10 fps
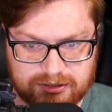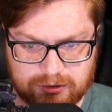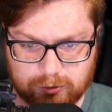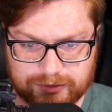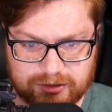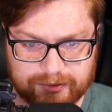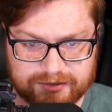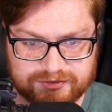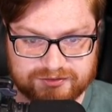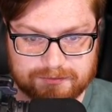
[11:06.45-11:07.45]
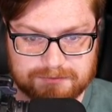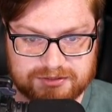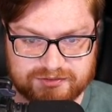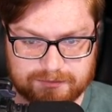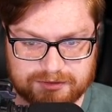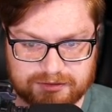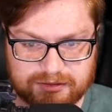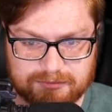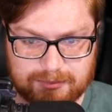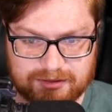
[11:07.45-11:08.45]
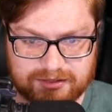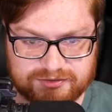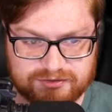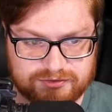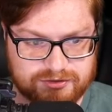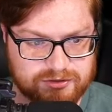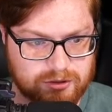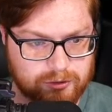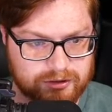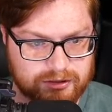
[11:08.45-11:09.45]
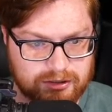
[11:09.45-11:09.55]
Or we go ahead and submit something, and maybe that's denoting